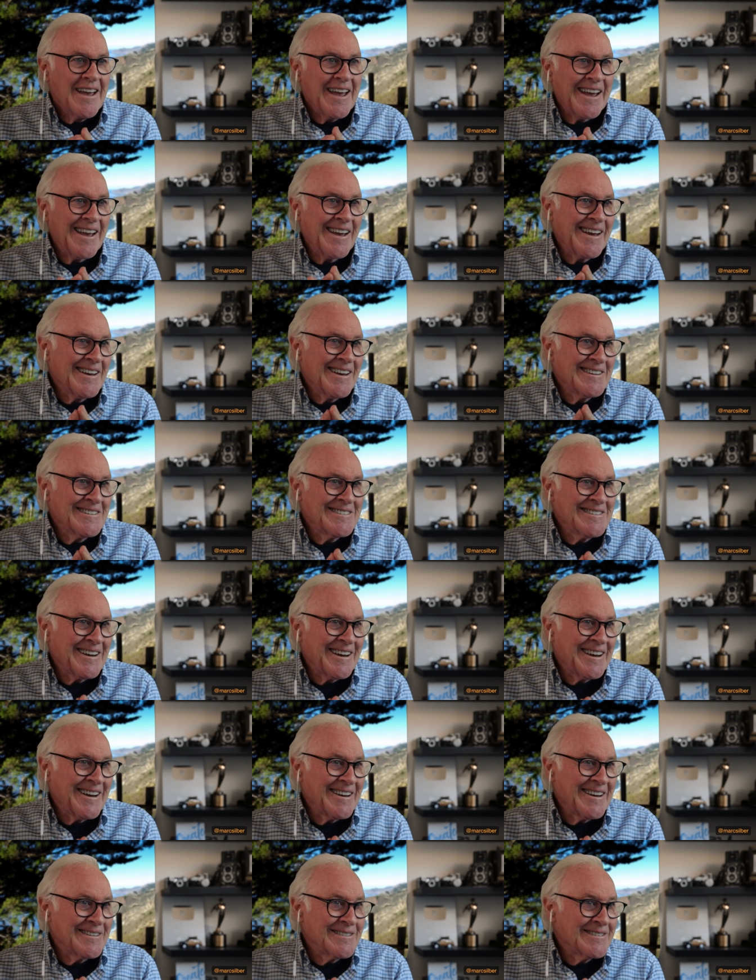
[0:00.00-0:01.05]
And
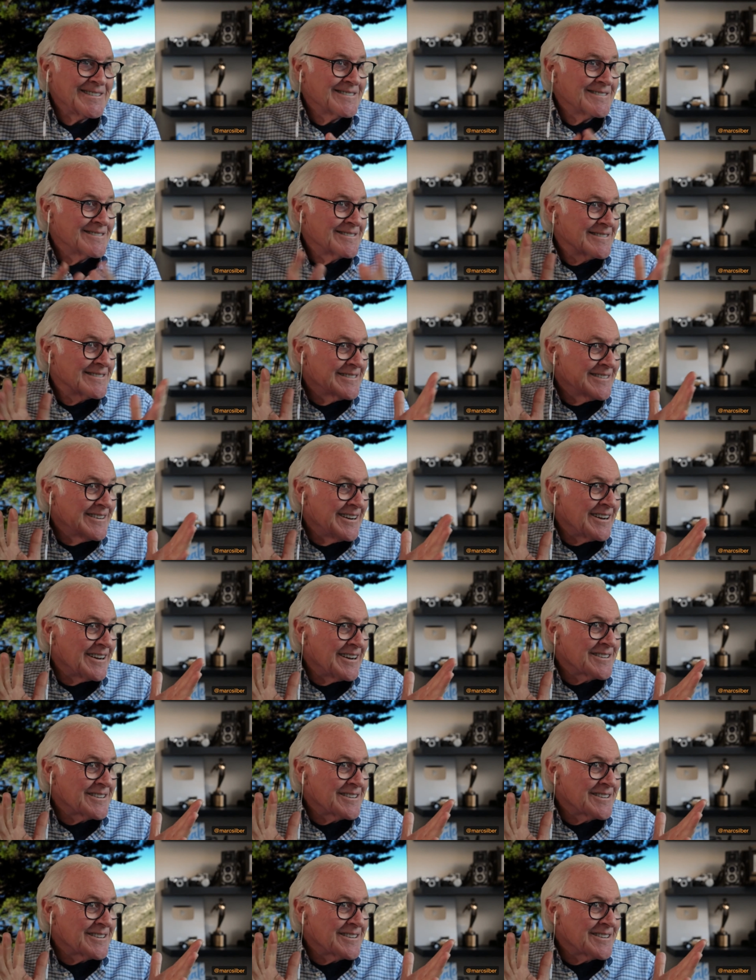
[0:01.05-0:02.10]
uh,
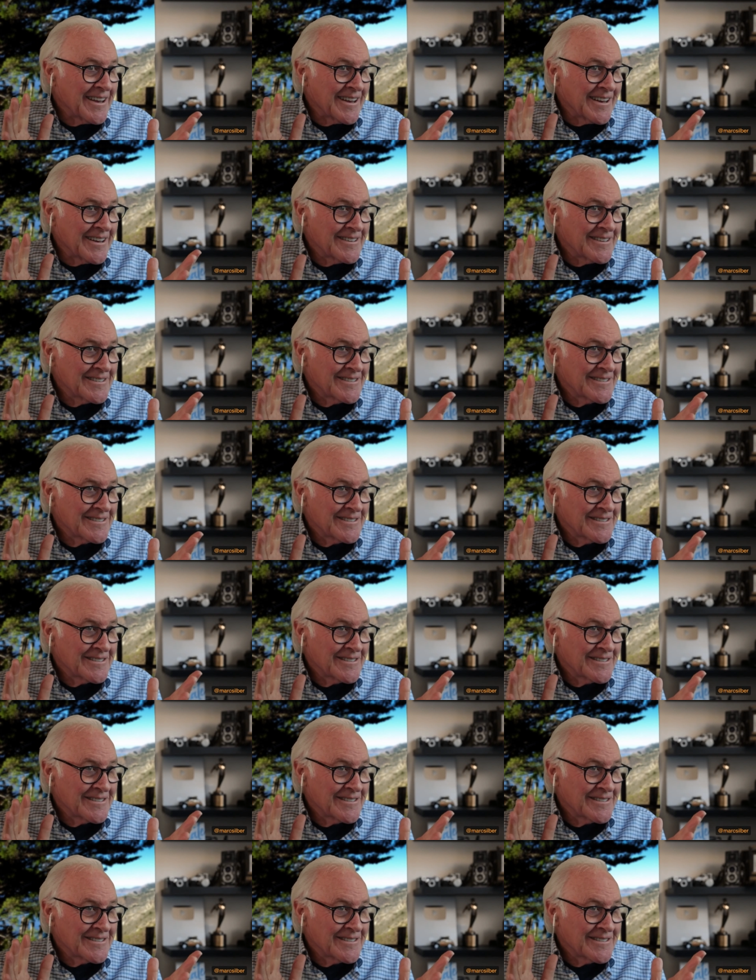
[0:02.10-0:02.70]
other than that,